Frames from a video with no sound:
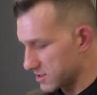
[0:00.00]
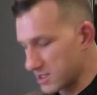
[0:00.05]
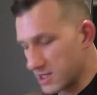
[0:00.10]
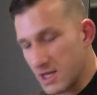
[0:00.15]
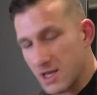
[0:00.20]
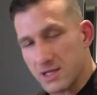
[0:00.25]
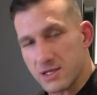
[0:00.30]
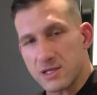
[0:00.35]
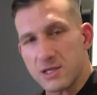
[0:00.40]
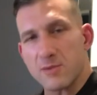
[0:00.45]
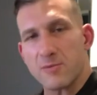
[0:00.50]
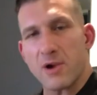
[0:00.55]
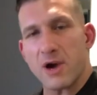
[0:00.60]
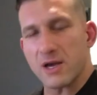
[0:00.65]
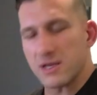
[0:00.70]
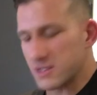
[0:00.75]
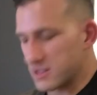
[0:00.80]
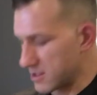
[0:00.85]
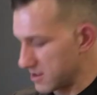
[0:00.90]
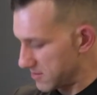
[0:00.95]
to get to the
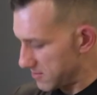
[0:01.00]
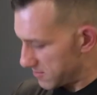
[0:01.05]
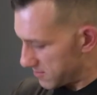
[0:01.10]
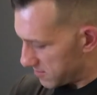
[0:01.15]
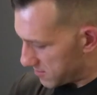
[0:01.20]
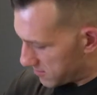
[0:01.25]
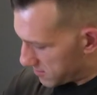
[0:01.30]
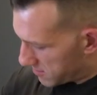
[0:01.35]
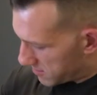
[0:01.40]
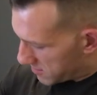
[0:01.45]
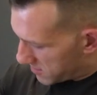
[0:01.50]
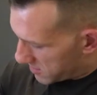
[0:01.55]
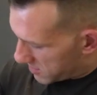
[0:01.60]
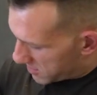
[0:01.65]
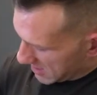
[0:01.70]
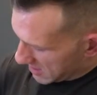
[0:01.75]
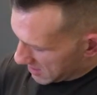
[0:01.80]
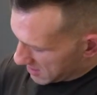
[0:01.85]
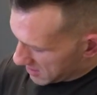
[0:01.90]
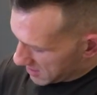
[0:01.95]
bicep.
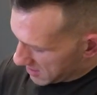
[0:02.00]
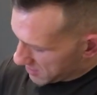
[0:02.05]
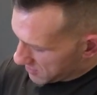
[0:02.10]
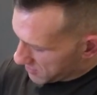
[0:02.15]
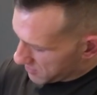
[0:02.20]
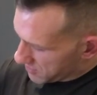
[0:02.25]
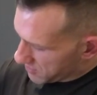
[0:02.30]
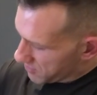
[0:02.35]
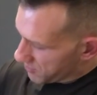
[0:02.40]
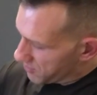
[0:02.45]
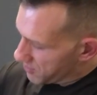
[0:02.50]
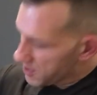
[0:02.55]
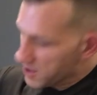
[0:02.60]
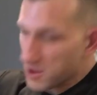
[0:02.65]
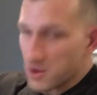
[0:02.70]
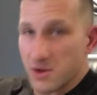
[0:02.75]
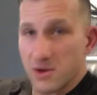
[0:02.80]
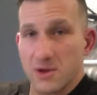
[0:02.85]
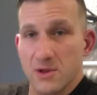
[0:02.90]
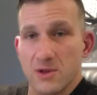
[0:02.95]
So it's just
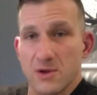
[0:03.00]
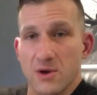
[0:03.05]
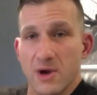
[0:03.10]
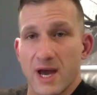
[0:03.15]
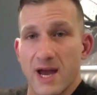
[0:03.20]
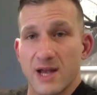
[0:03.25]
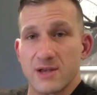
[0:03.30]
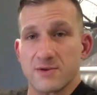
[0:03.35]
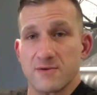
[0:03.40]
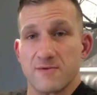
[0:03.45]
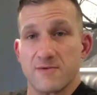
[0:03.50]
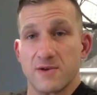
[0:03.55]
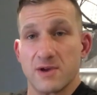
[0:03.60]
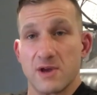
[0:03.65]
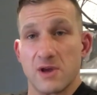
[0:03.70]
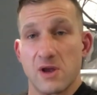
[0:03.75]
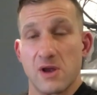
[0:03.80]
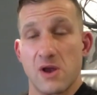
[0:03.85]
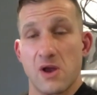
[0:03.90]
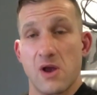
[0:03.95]
weird. A little
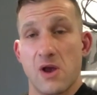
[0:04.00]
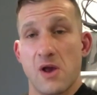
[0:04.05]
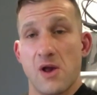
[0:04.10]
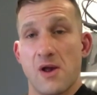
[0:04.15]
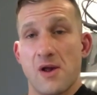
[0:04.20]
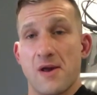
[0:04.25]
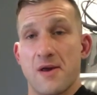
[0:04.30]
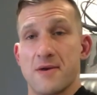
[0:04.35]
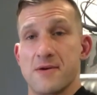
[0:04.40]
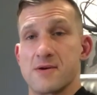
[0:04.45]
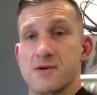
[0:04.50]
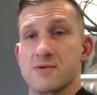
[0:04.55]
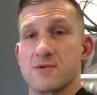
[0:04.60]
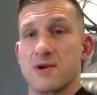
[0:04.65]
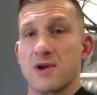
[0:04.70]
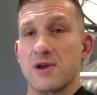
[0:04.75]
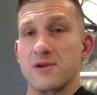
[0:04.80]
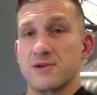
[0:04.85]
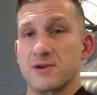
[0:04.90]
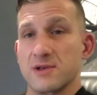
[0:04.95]
atrophy.
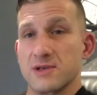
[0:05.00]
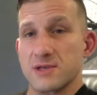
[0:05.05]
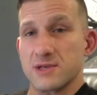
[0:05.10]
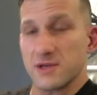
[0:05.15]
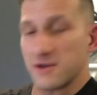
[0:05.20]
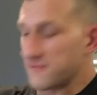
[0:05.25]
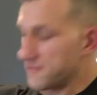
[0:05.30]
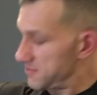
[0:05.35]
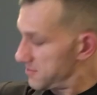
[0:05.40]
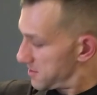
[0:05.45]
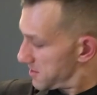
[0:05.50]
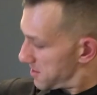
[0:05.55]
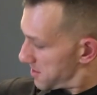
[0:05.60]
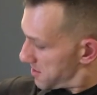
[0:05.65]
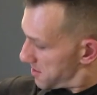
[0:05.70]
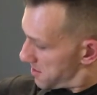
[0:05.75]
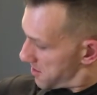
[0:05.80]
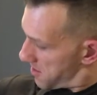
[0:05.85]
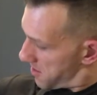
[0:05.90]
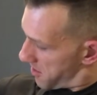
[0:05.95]
Uh, you can see from
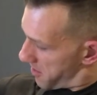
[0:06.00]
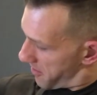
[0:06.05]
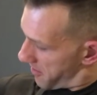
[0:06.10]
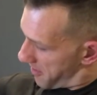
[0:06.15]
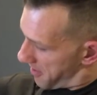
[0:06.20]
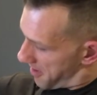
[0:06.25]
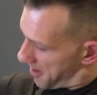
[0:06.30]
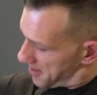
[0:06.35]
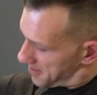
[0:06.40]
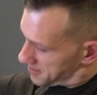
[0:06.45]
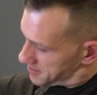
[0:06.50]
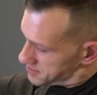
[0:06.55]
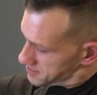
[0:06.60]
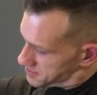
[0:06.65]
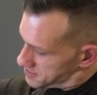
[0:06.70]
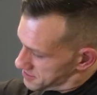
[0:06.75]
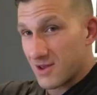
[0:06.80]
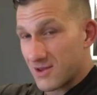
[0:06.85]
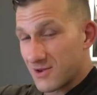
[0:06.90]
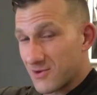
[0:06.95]
there.
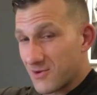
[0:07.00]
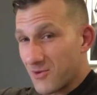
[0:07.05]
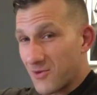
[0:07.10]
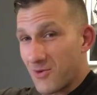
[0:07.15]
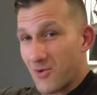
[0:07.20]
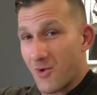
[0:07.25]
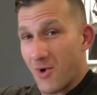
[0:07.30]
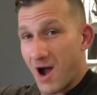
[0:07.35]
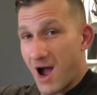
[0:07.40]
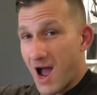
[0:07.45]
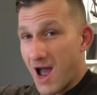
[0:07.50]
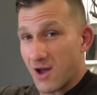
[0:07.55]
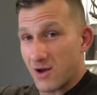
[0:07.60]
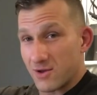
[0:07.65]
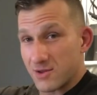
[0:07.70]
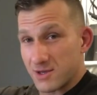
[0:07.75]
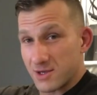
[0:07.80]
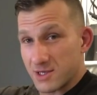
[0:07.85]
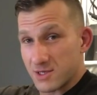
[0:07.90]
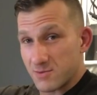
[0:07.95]
It's a
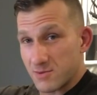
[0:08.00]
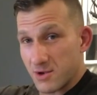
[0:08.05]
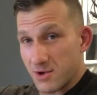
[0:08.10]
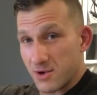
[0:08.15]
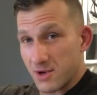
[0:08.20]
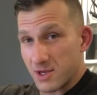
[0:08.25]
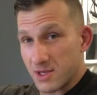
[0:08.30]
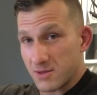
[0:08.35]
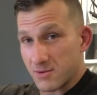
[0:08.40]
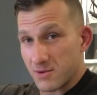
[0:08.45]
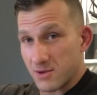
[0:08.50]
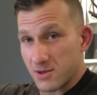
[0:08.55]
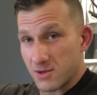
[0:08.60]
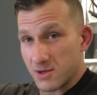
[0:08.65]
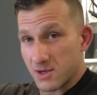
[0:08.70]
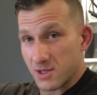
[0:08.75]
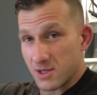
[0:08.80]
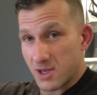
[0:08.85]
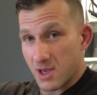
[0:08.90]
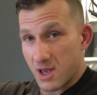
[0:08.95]
wild experience, man.
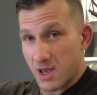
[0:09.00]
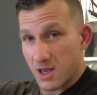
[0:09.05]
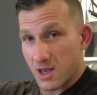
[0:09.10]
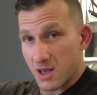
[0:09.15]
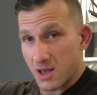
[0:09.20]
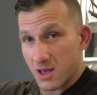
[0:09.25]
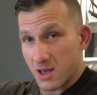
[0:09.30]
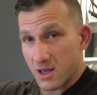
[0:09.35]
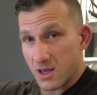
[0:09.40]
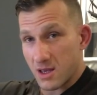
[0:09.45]
Look at that.